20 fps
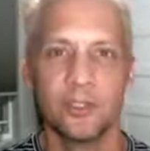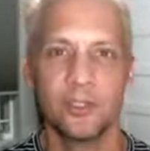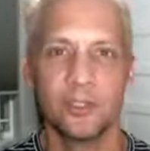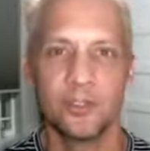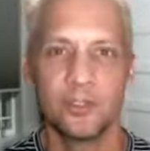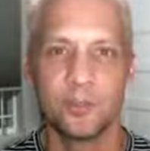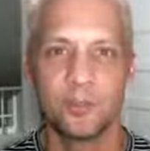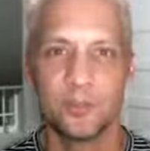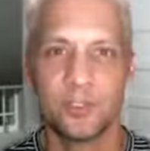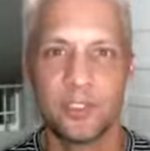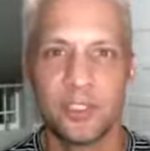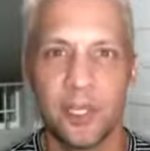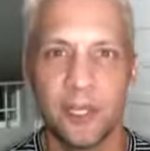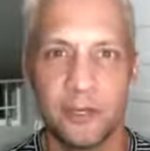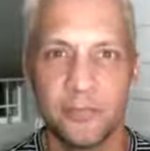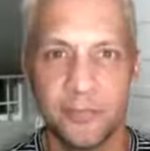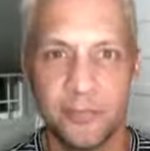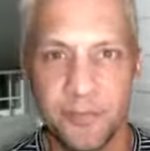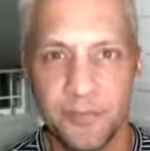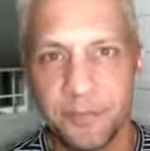some
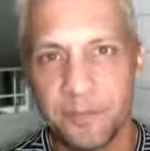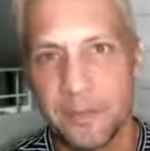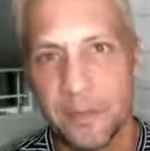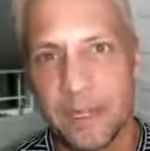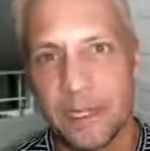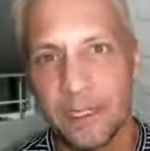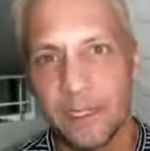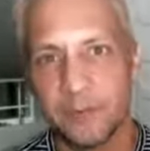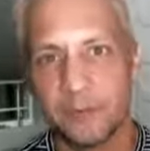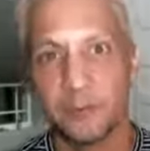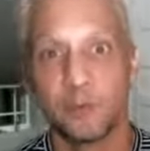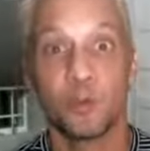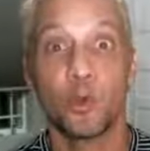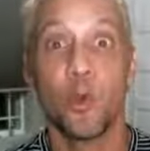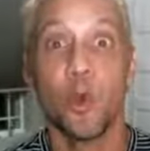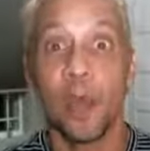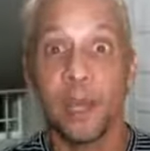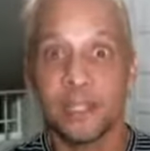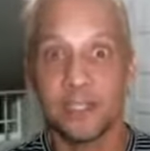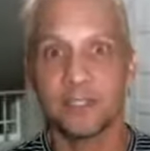stuff, some
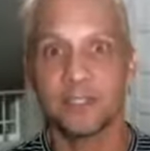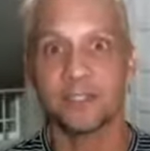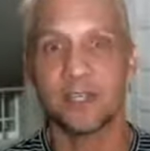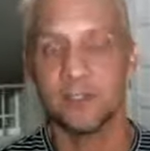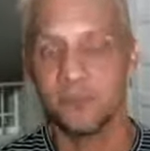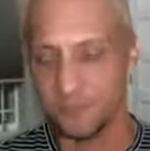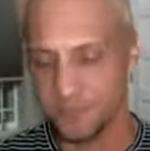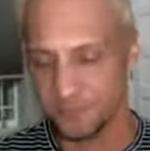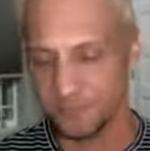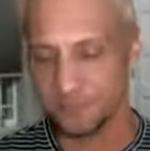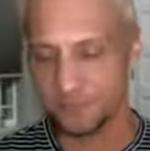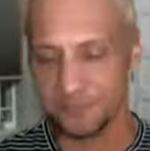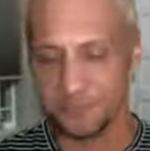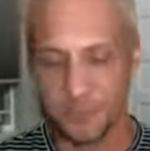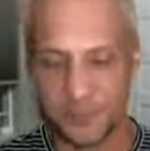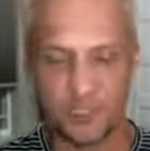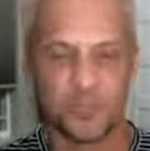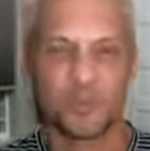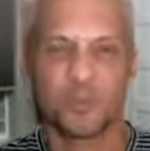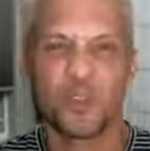quiet stuff,
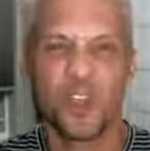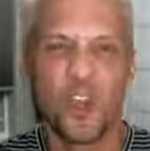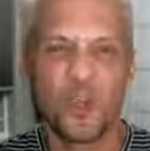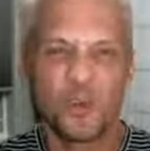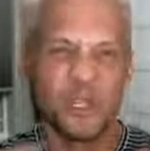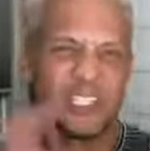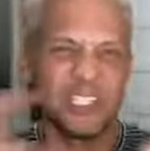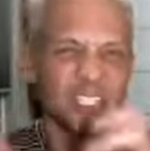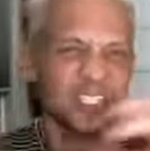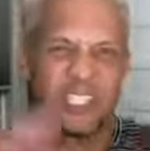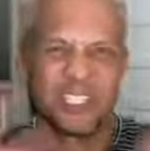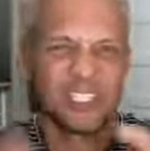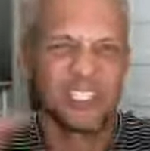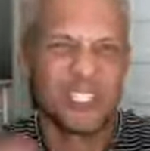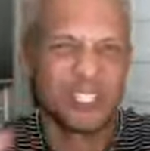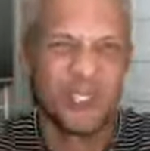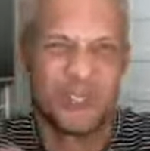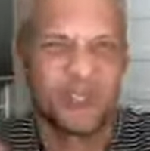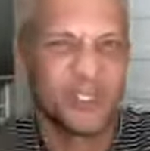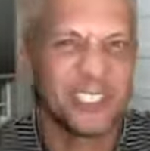because we're always just
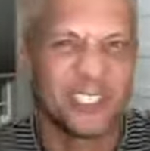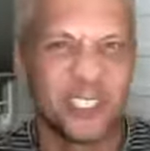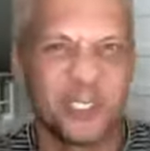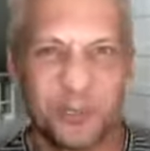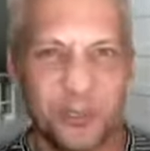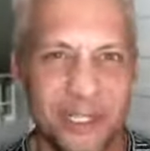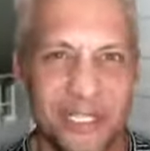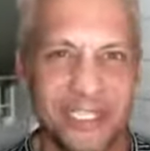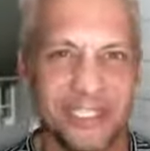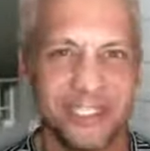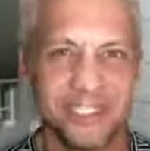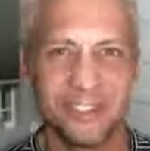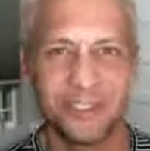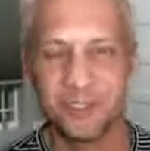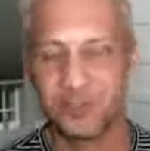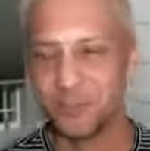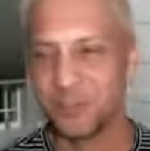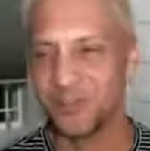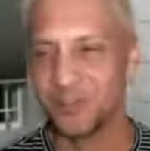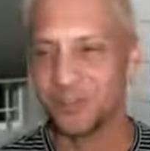going crazy, the
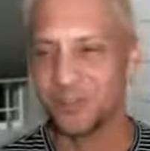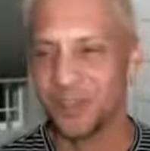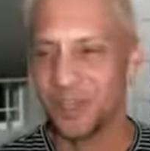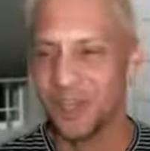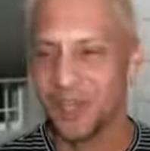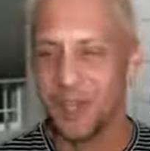two of us.